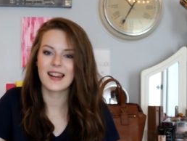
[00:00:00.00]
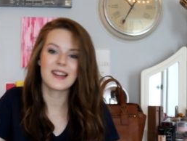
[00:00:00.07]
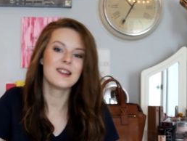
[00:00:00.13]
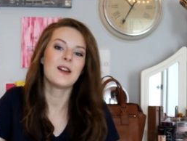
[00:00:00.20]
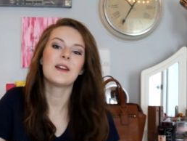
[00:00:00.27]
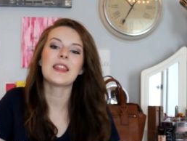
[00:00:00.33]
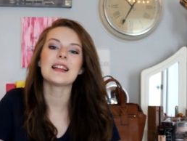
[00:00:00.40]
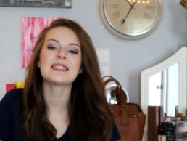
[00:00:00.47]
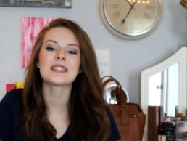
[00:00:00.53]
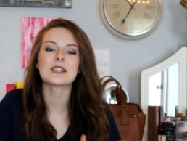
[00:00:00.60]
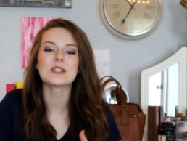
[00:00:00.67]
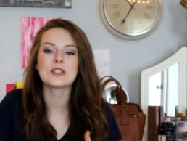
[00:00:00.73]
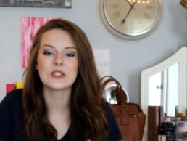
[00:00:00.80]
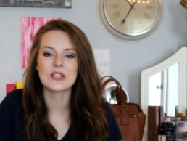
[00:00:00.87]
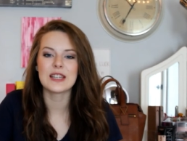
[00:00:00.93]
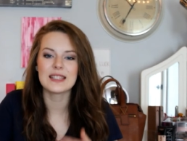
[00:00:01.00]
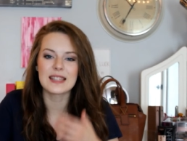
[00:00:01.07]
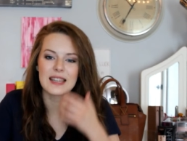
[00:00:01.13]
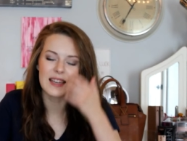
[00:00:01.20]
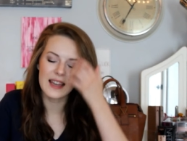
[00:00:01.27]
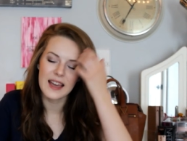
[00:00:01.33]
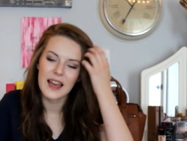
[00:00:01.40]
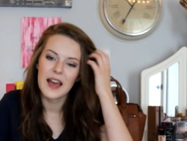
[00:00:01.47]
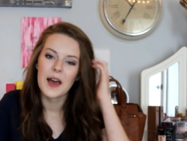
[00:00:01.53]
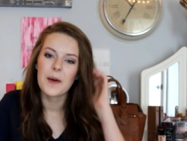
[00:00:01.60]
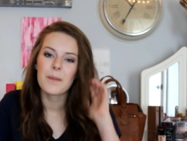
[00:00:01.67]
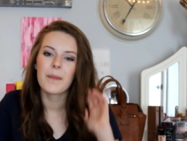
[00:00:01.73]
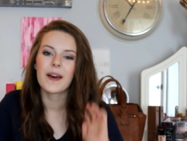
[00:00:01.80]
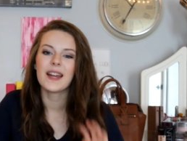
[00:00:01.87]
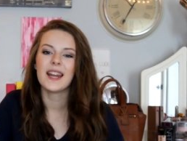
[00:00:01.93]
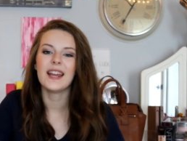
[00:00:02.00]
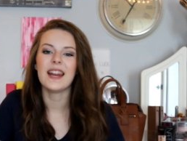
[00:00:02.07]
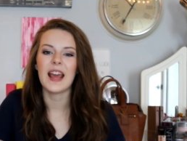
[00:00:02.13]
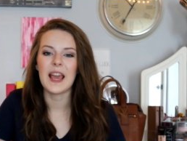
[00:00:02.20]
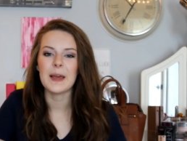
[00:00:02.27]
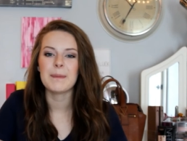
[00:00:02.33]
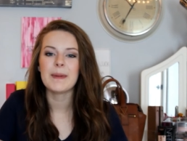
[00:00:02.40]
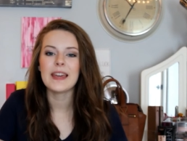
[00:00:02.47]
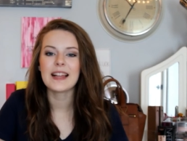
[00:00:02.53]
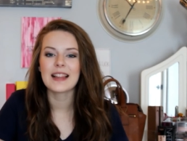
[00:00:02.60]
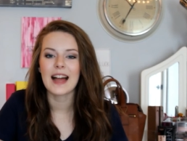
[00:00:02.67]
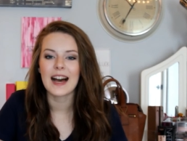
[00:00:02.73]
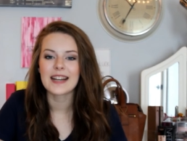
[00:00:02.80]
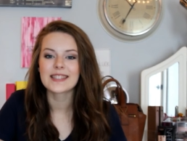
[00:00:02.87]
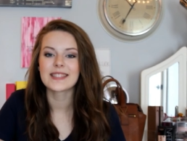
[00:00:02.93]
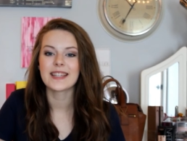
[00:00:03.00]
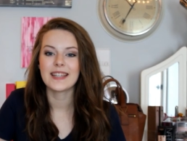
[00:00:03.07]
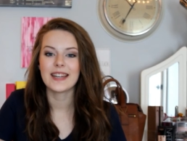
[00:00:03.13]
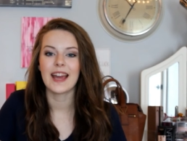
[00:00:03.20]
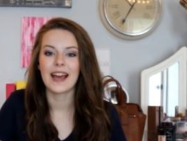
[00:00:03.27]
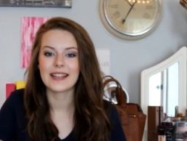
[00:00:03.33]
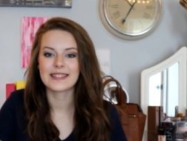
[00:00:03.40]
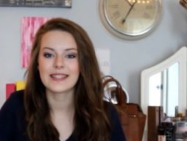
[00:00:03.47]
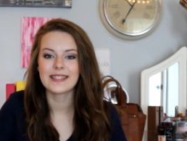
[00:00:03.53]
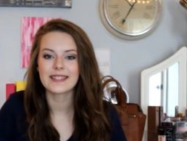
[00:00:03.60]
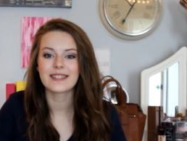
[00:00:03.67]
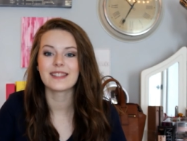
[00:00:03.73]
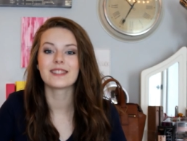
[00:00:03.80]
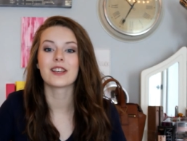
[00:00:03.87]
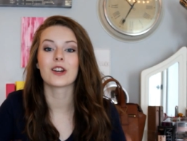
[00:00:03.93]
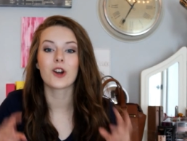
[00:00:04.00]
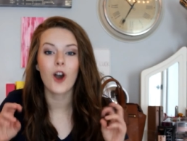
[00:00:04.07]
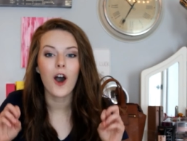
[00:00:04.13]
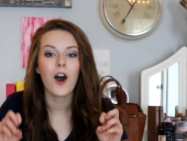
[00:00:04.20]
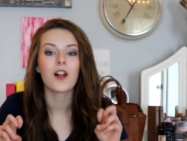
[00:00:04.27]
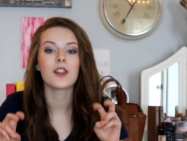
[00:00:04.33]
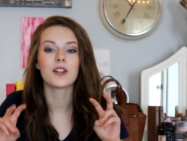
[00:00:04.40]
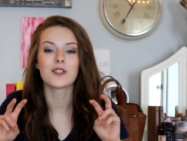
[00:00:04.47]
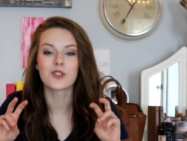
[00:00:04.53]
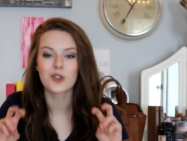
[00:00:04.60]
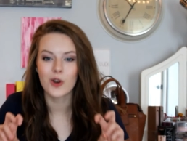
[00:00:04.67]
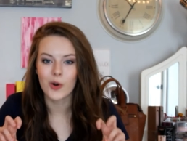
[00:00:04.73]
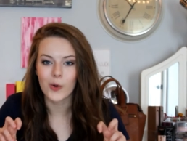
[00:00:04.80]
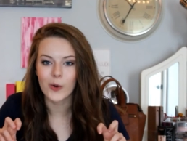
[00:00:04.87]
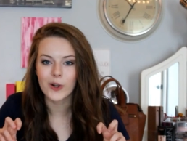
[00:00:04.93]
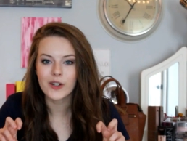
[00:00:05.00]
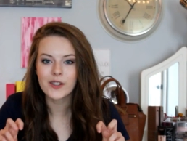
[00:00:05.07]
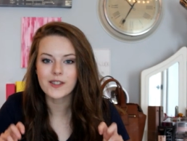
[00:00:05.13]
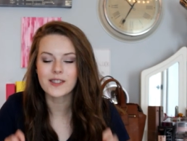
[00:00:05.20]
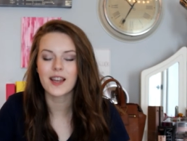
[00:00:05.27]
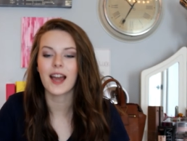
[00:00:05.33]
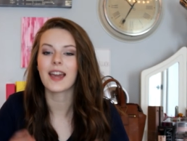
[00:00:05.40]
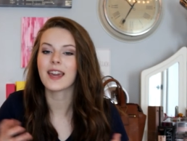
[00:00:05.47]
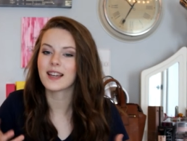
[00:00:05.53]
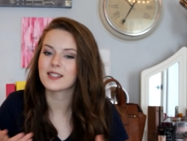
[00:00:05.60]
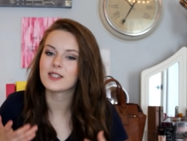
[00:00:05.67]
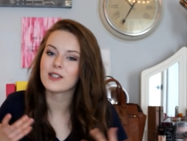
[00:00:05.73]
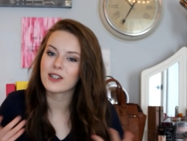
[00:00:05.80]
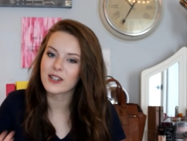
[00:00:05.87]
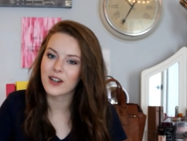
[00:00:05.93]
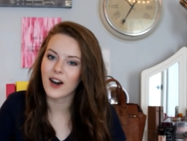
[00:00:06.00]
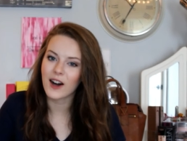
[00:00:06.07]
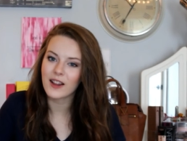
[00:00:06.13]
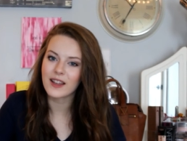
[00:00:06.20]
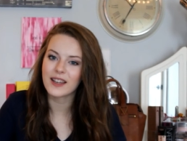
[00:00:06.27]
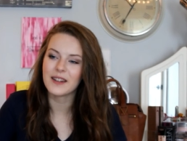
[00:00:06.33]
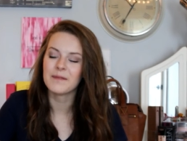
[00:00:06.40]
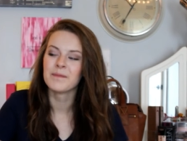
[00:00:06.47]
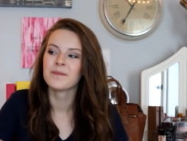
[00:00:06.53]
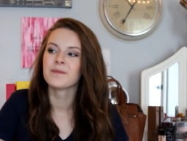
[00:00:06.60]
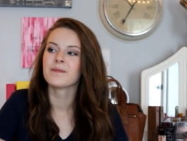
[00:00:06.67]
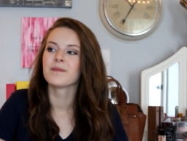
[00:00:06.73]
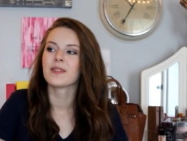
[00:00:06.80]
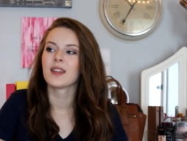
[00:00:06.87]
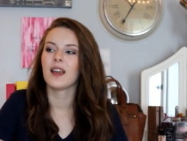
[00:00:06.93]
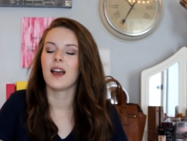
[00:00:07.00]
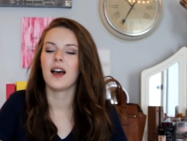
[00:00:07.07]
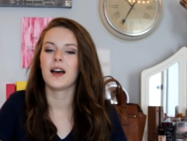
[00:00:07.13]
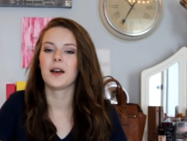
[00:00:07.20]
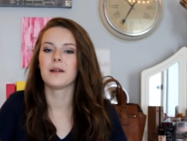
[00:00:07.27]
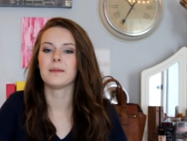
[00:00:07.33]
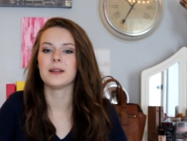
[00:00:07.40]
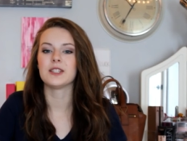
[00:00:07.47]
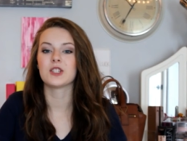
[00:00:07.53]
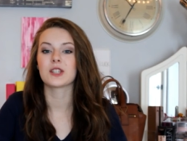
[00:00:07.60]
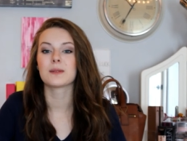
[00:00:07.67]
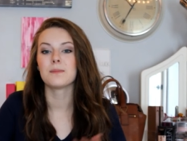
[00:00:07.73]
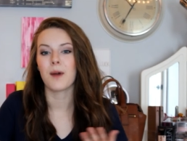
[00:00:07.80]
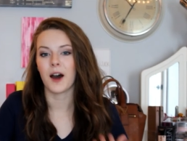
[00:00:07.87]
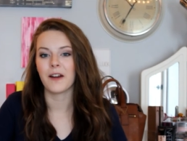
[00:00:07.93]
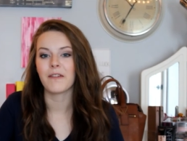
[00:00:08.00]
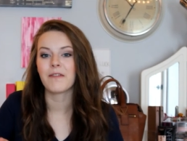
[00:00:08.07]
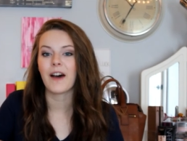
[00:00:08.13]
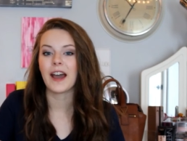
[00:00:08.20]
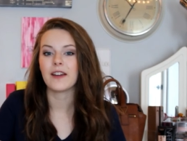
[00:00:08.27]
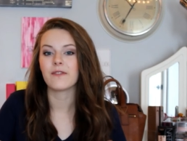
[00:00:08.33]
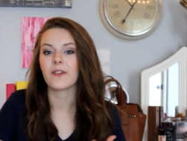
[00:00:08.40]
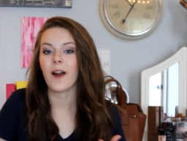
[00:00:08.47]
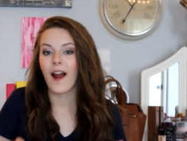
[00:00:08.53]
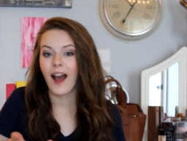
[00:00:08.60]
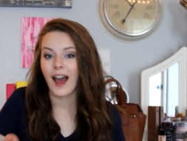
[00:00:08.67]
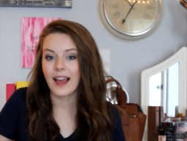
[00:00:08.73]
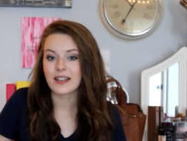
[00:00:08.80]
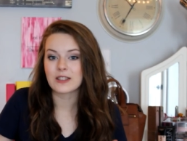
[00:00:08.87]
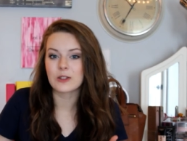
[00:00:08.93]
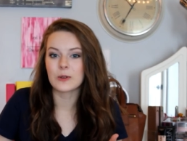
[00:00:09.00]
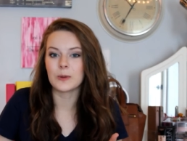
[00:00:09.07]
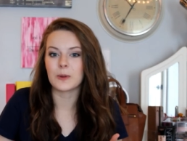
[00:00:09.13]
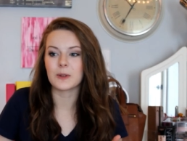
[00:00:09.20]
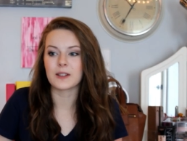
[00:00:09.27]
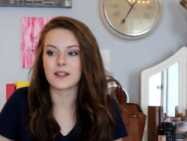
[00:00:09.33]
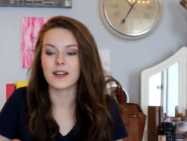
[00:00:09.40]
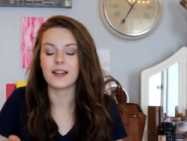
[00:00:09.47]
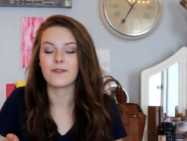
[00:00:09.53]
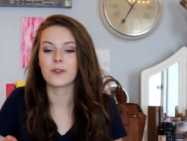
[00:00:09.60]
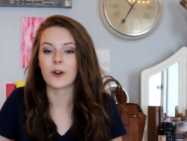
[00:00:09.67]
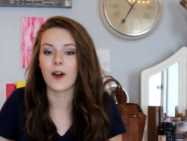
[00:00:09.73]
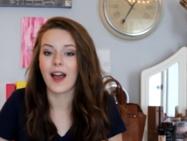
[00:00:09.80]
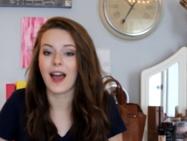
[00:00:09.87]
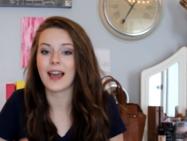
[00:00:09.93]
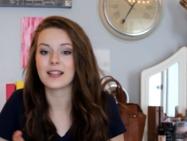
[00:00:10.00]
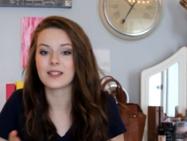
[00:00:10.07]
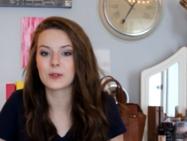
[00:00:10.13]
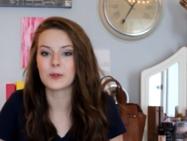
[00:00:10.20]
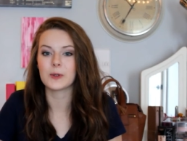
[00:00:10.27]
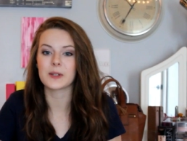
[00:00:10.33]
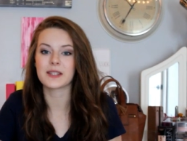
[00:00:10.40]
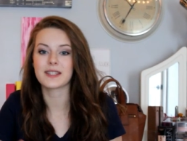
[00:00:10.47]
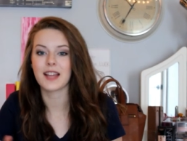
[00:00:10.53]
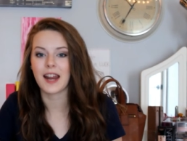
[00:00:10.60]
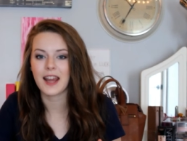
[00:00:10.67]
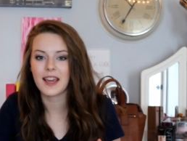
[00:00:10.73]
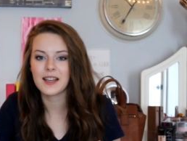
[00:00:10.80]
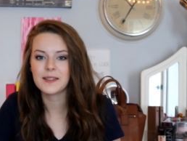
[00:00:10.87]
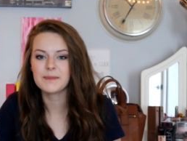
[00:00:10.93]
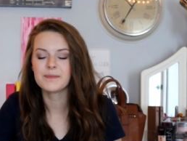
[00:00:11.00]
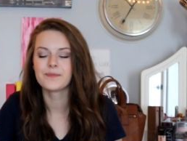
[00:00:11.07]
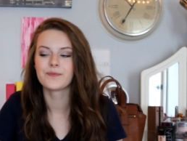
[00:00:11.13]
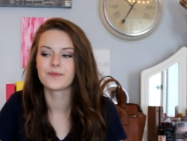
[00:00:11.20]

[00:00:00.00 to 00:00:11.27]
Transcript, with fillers: And I know that sounds cheesy, but an AP class, in essence, is a college course, I guess you could call it, um, just modified for high school, for a high school setting.